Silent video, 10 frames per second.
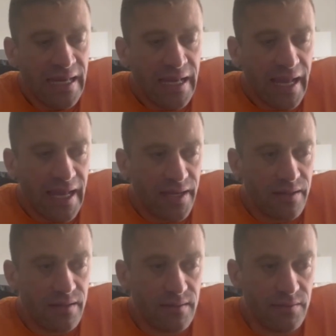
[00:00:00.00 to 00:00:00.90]

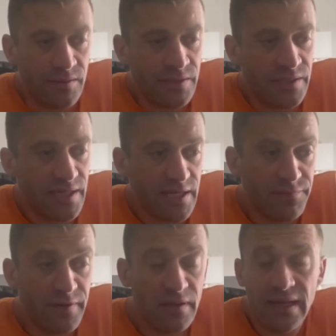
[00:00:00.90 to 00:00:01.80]
And it
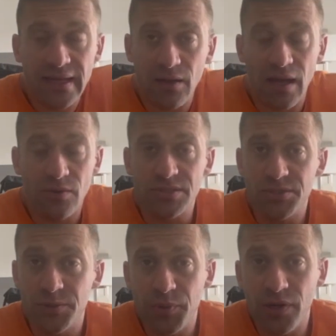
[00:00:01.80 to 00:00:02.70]
felt like I was
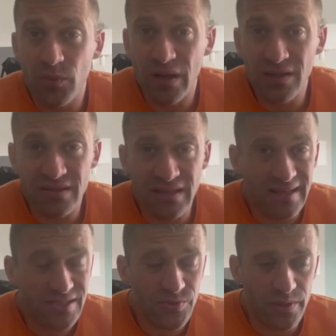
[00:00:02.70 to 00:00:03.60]
doing pretty well in the
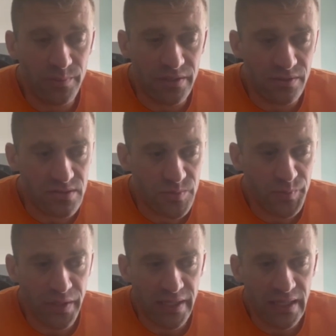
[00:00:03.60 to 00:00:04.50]
last 20 meters,
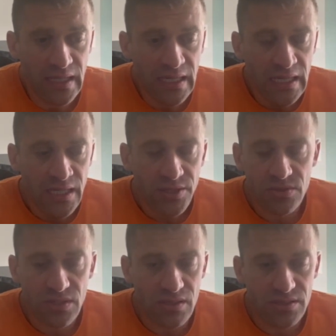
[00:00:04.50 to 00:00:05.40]
but there
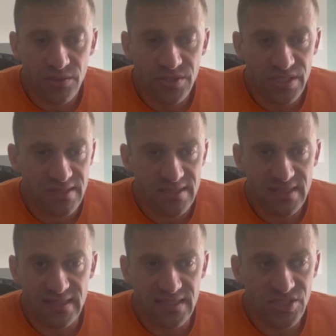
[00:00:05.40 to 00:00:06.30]
was also
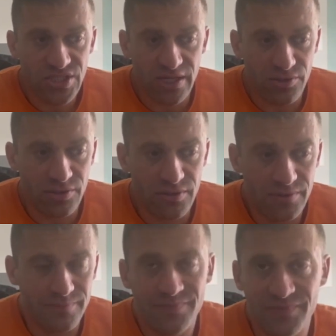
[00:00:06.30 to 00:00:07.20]
just this
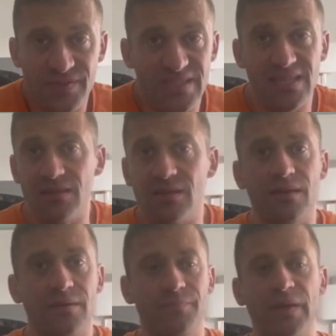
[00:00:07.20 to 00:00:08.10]
general fatigue.
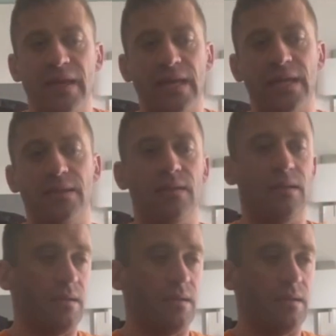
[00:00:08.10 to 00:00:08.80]
And